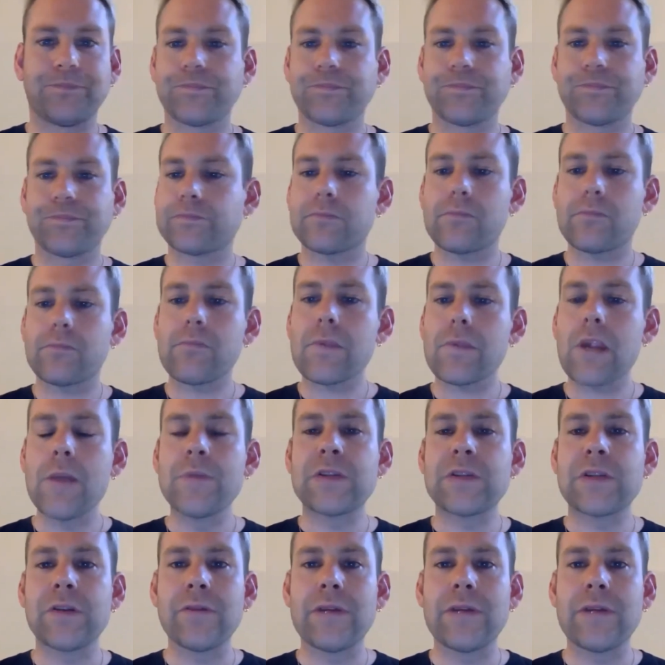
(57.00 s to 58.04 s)
I'm just going to
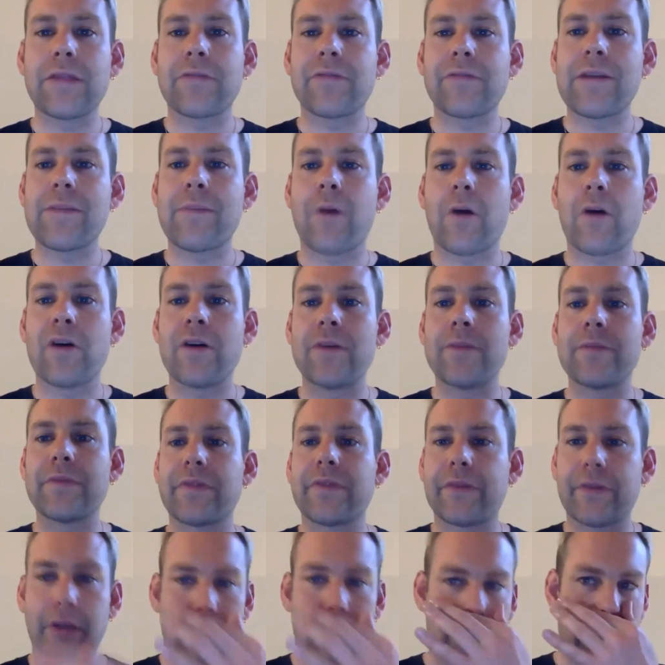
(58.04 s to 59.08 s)
read three poems.
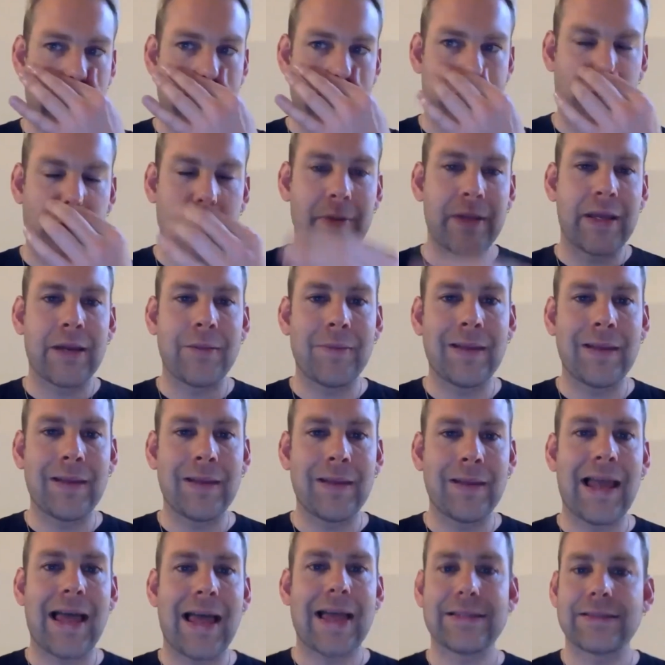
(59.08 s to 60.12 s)
It's probably going to be
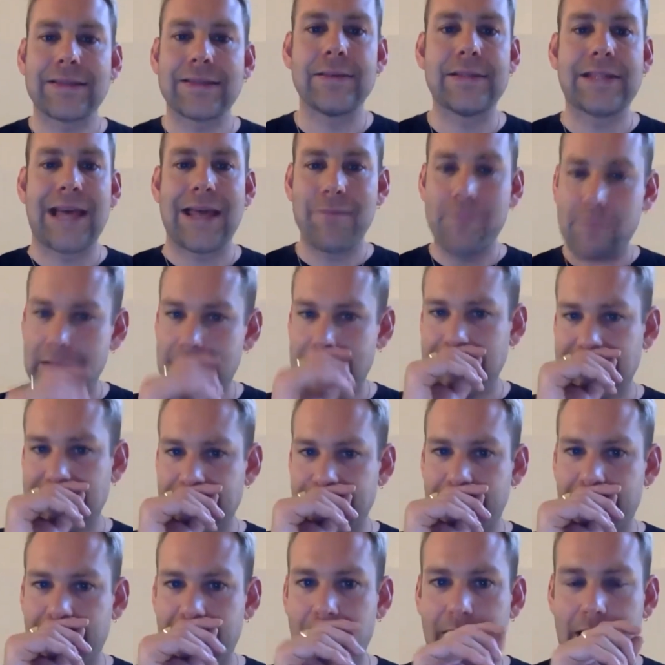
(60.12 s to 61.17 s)
less than 10 minutes,
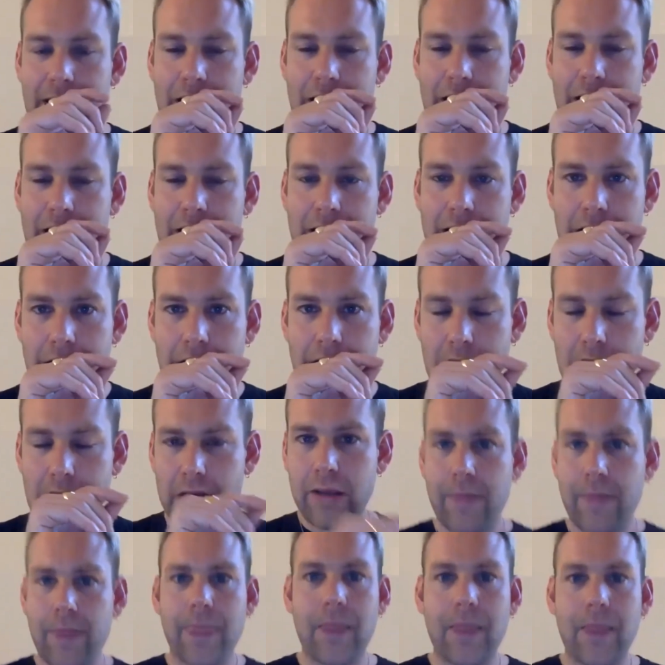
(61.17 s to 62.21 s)
but
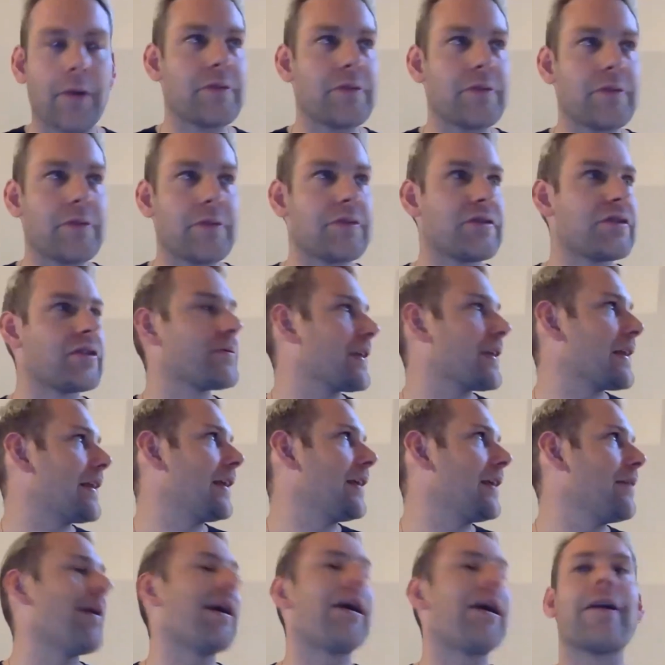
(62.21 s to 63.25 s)
I was just thinking
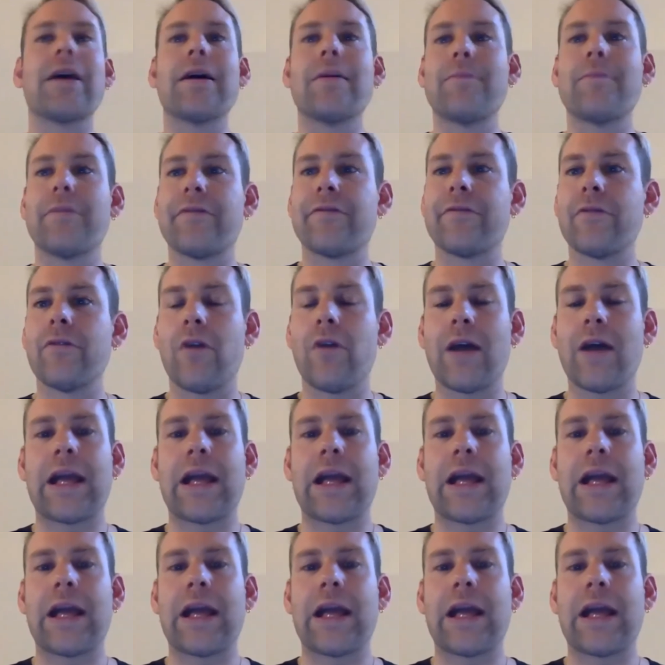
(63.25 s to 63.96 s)
about it before I